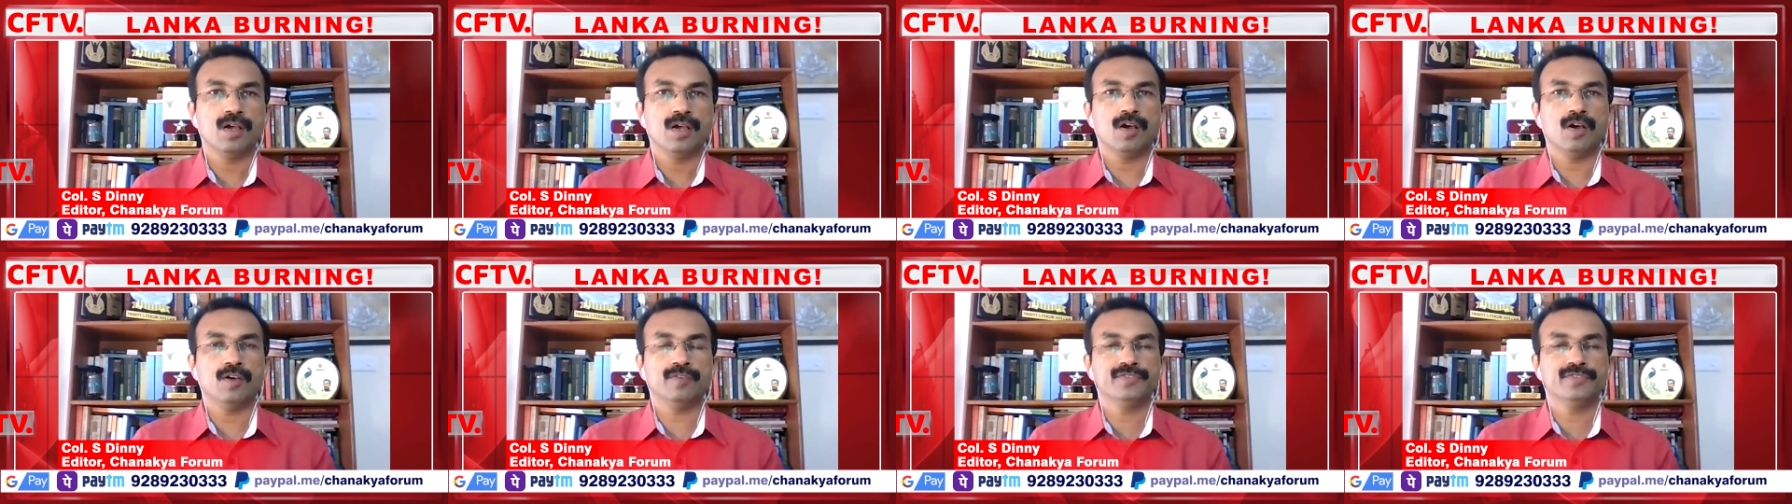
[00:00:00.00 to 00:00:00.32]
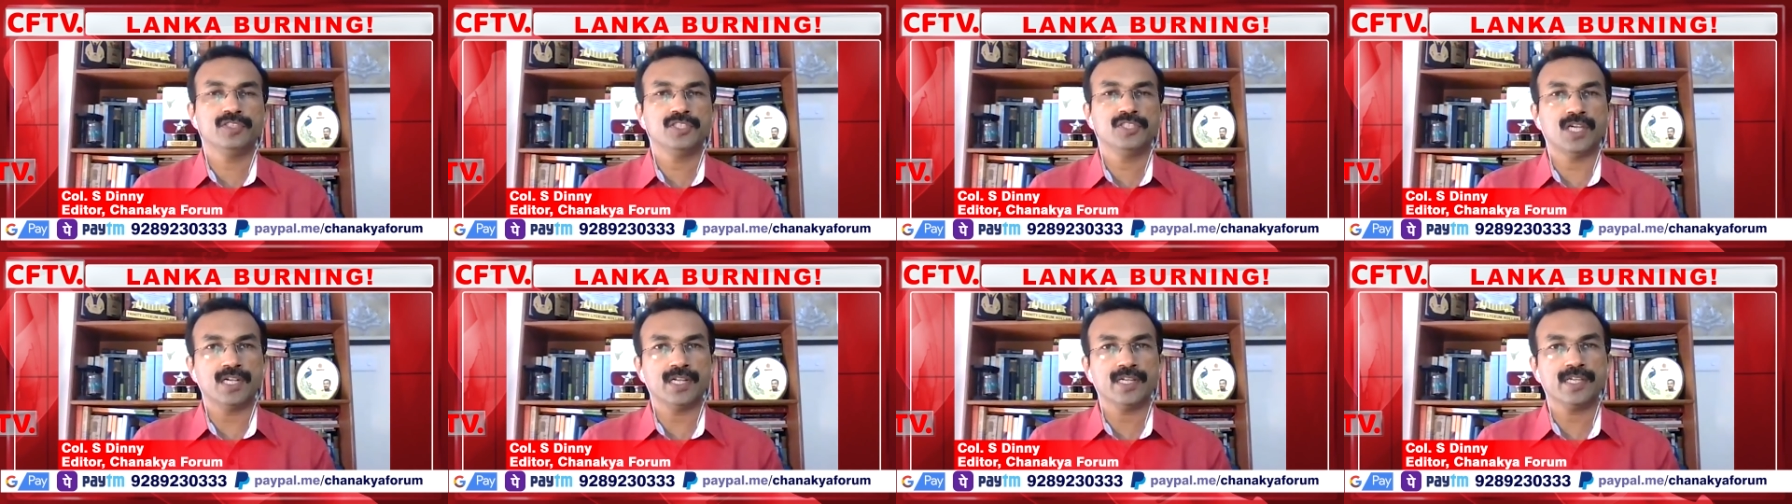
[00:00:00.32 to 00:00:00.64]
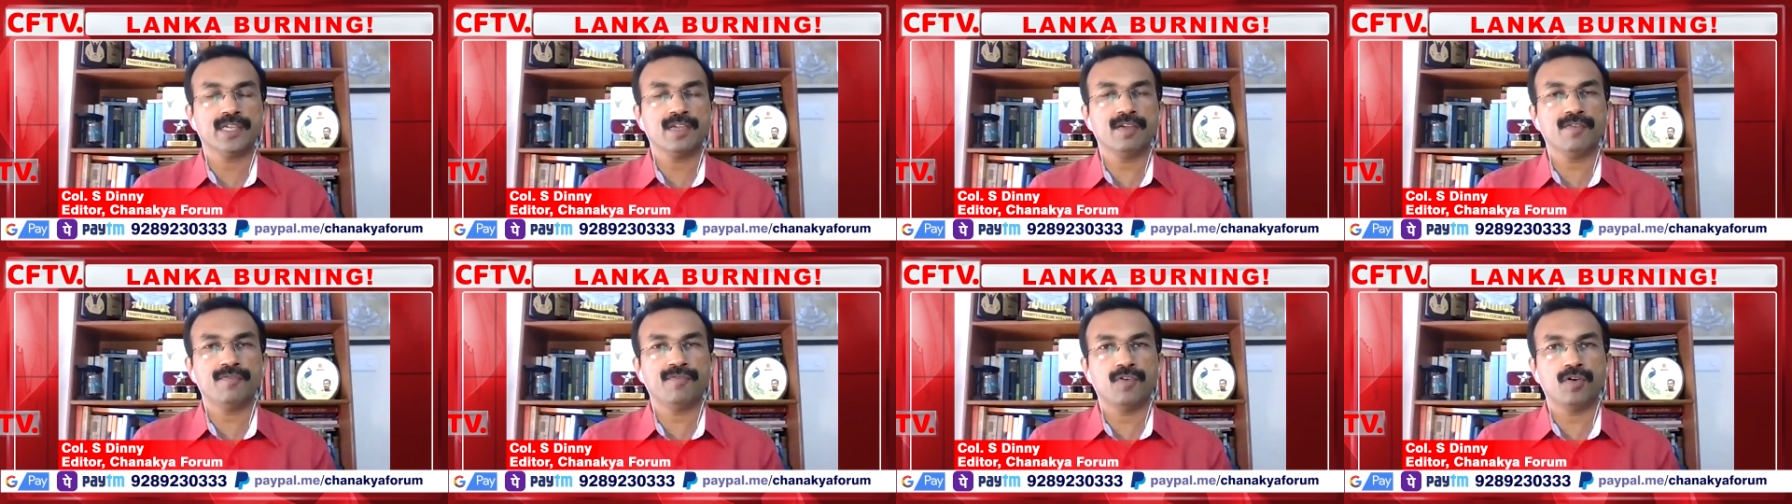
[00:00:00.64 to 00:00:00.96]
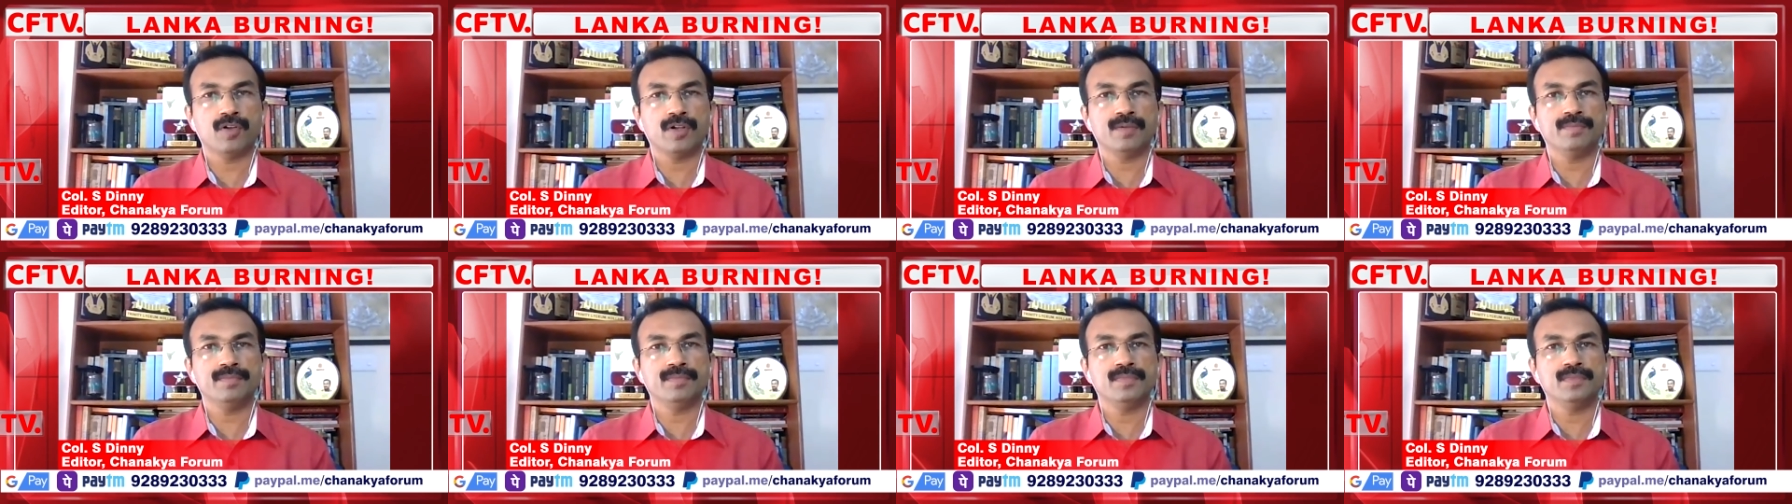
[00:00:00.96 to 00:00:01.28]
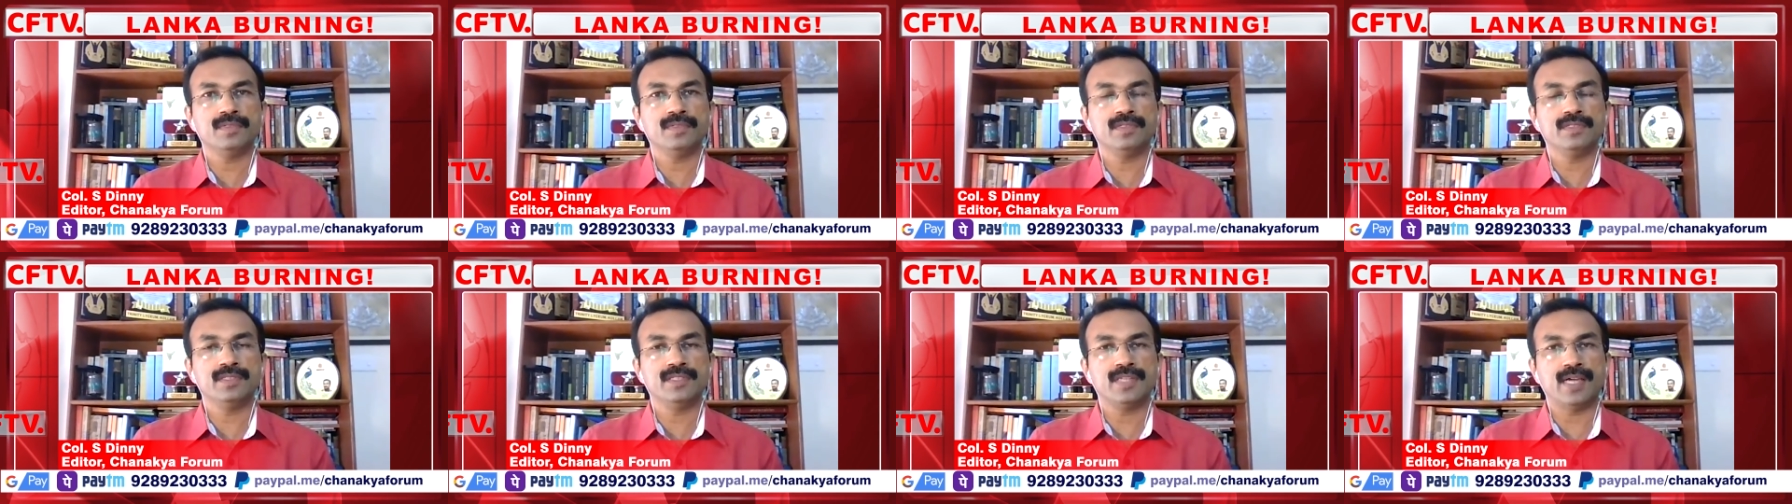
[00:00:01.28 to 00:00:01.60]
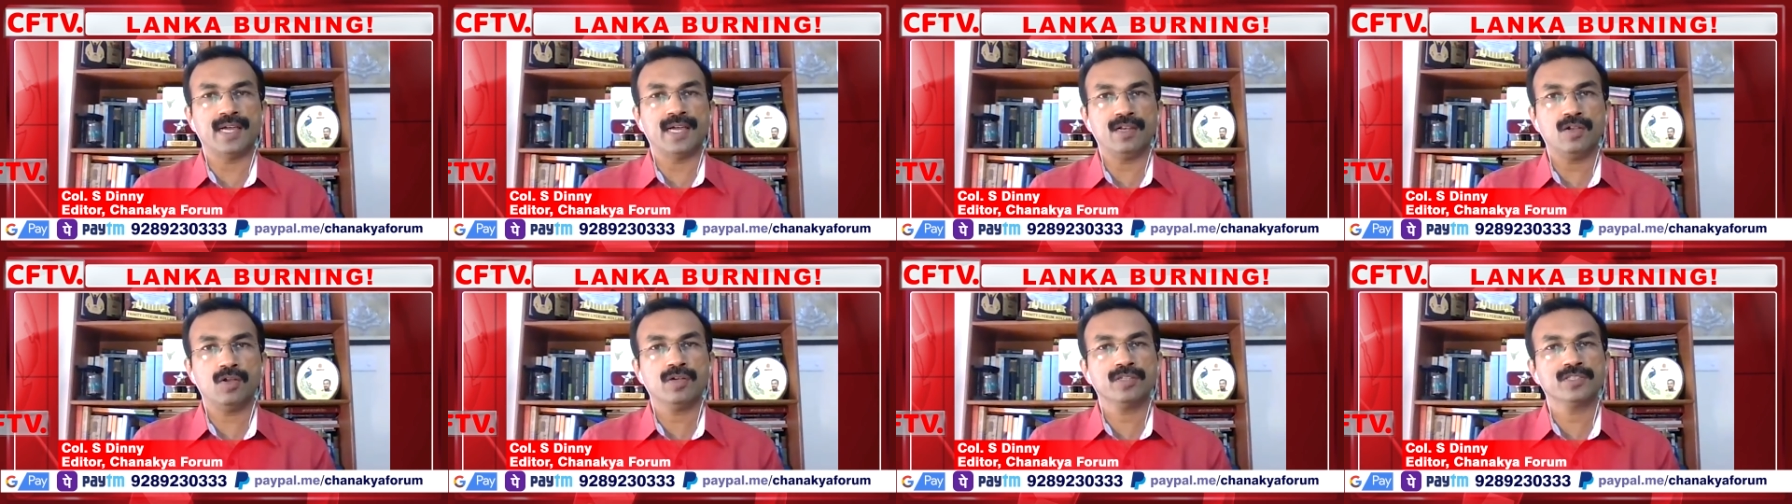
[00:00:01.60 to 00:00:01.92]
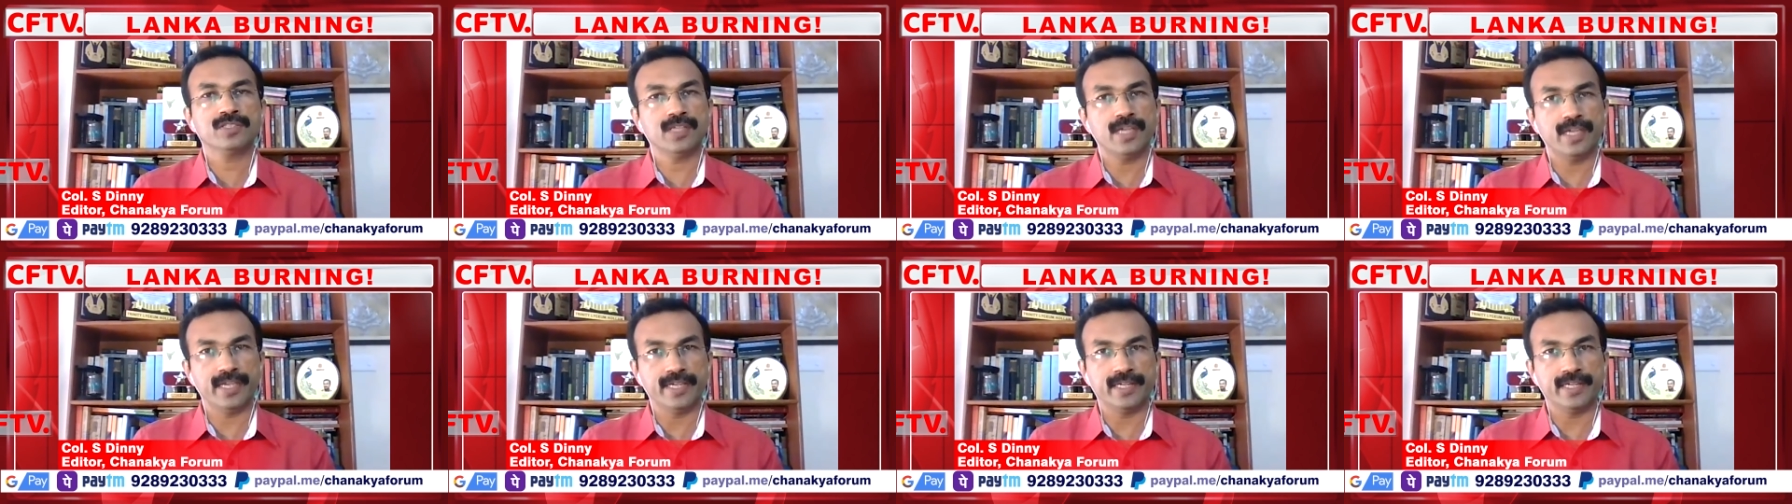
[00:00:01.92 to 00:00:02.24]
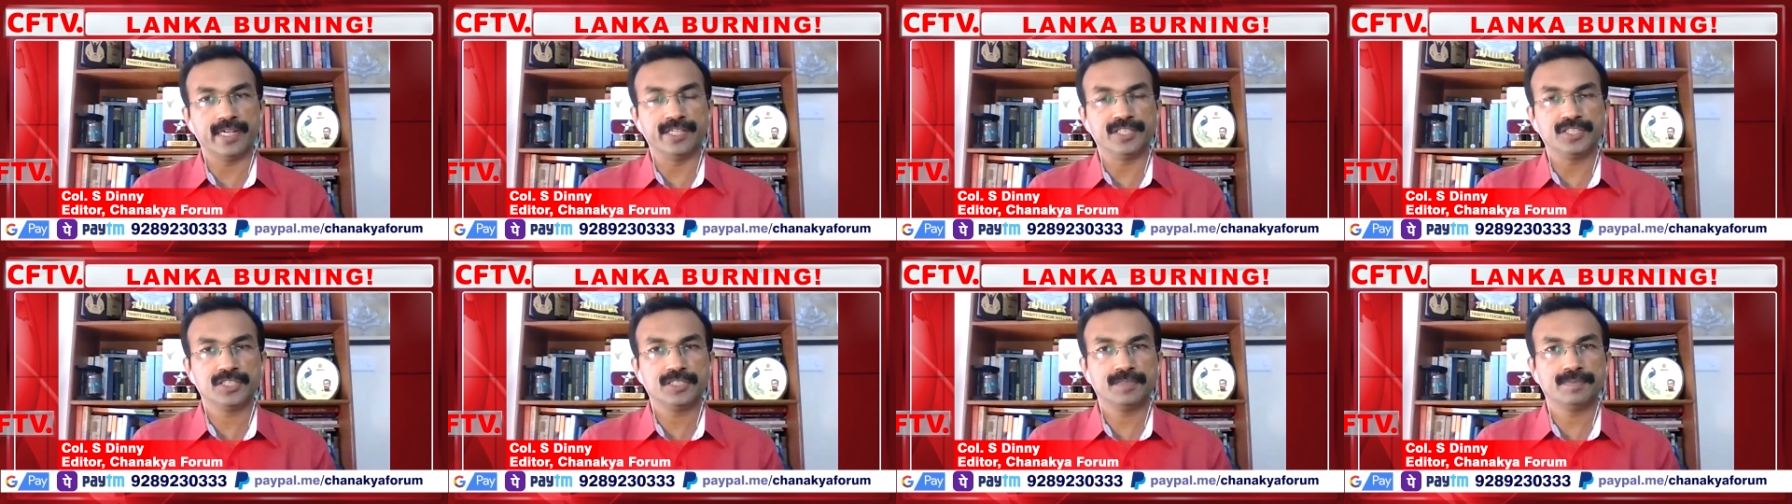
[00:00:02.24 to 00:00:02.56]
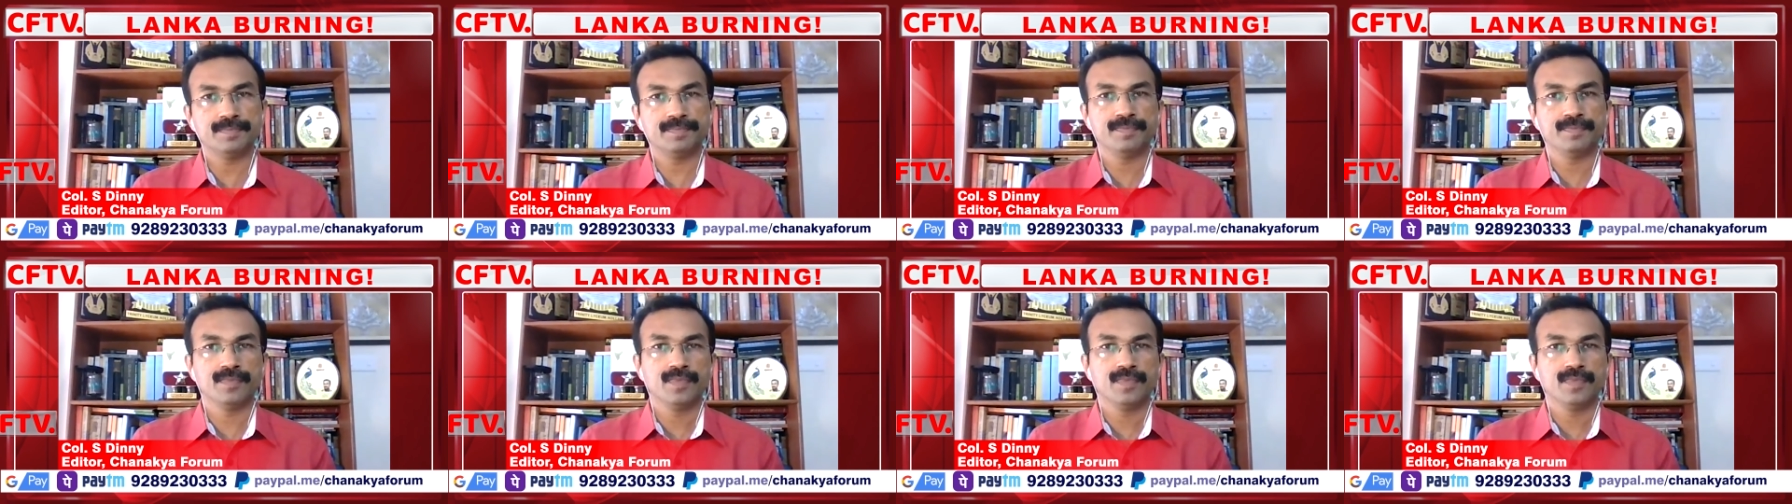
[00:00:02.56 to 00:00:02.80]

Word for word: of Chanakya Forum Dialogues English.